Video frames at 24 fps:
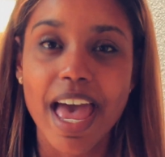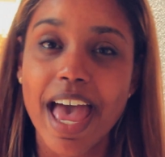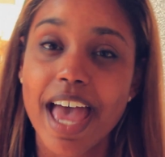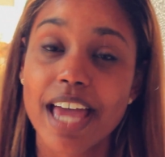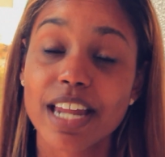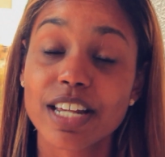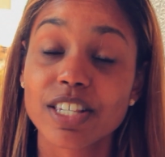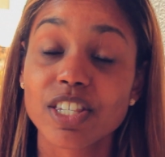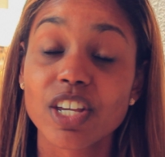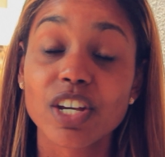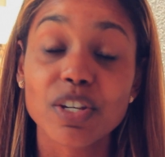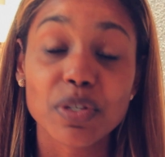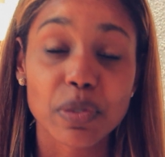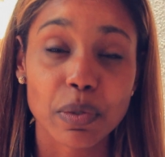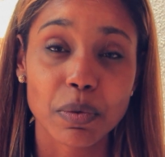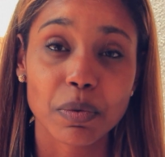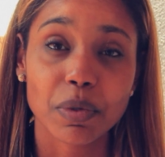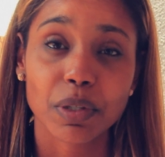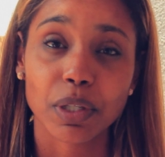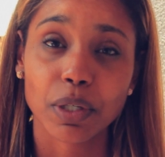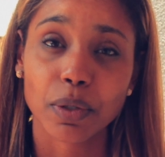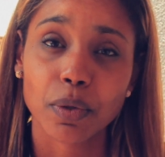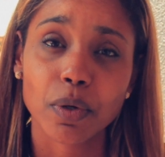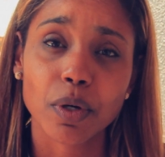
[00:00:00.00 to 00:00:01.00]
And it's also
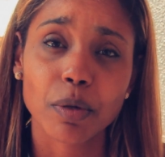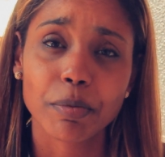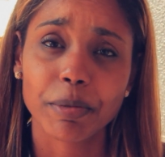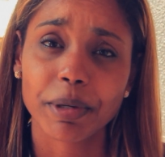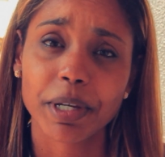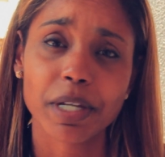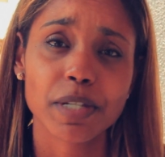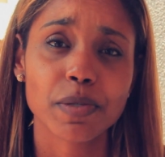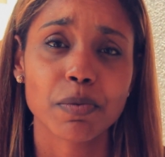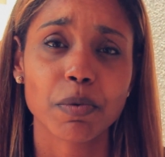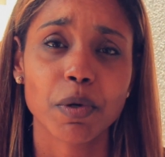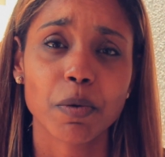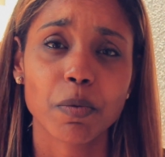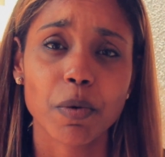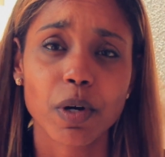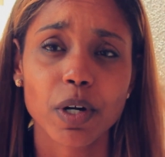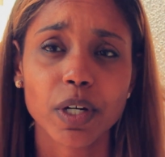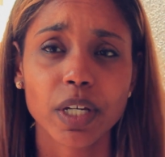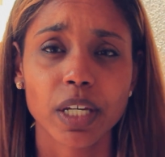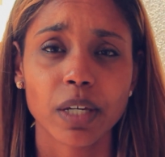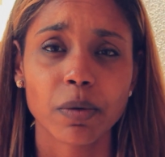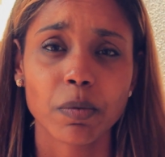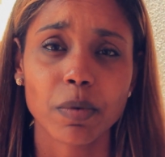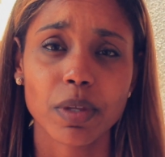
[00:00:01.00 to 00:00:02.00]
really cool because we're
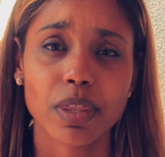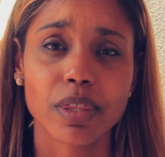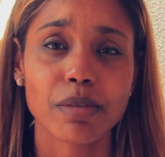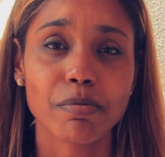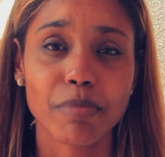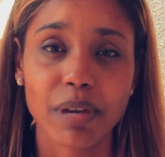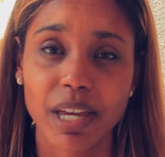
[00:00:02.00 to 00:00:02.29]
working with the